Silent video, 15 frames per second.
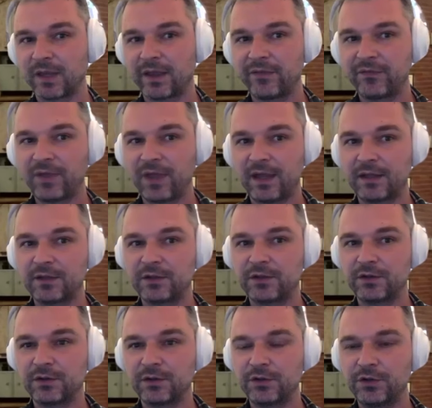that
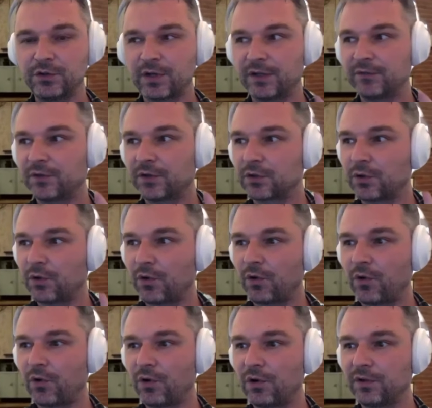you convert
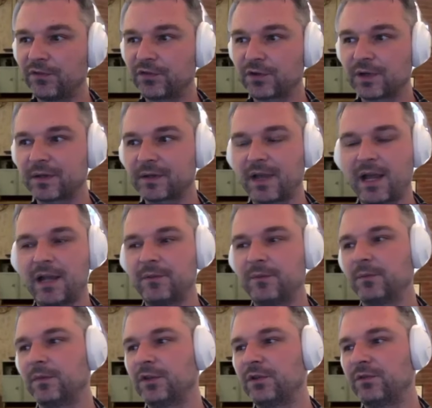all
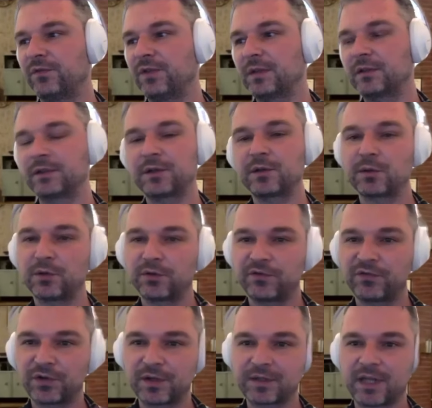first-time visitors or
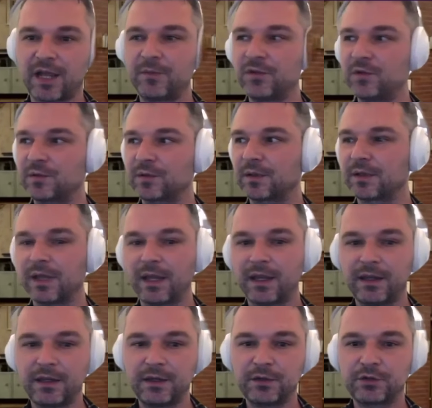first-time users
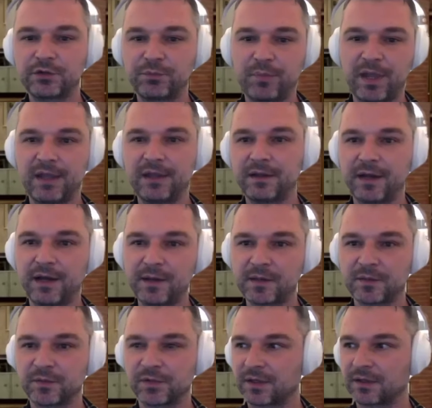into paying
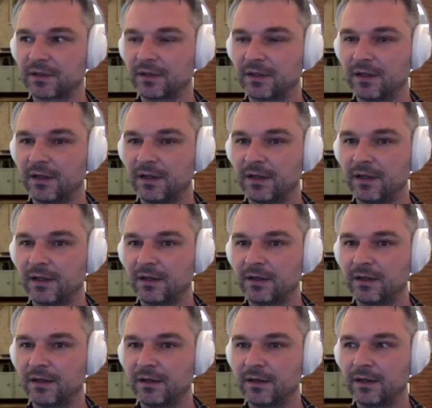customers.
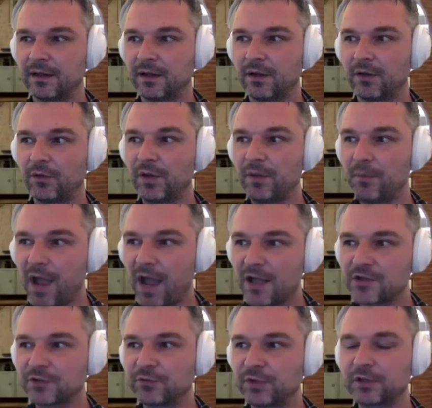
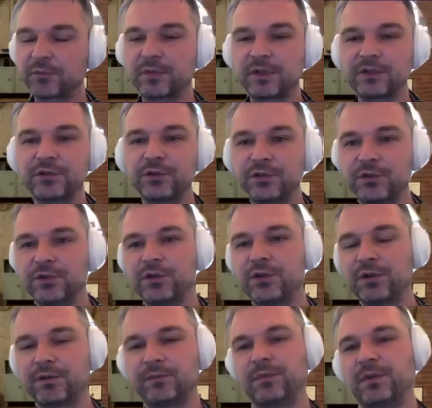Imagine what it will do to
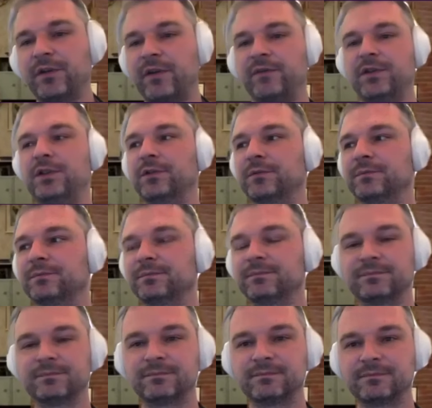your revenue,
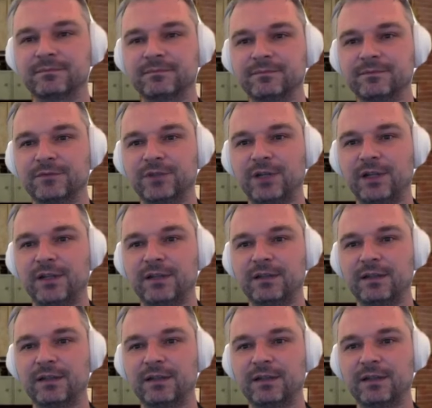right?